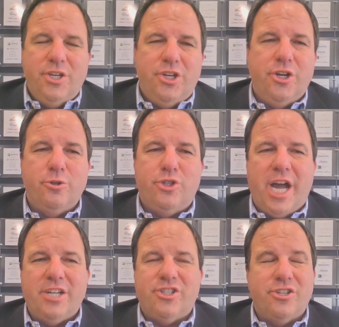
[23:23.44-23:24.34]
You know,
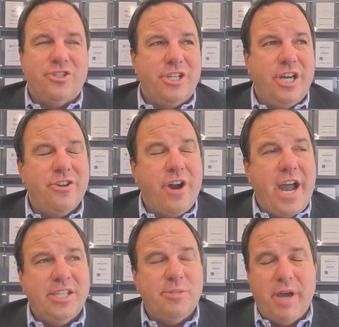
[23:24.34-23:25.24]
Josh, there's another
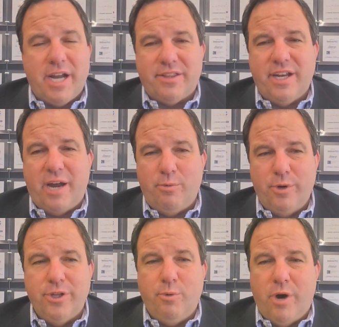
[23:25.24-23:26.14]
aspect that I
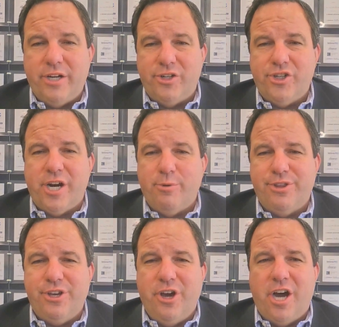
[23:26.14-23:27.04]
really want to share
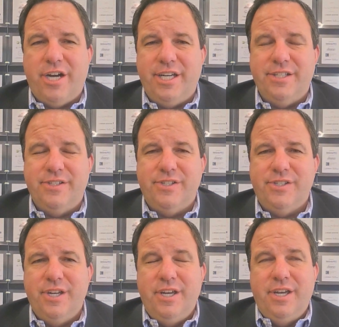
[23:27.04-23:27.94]
with the audience.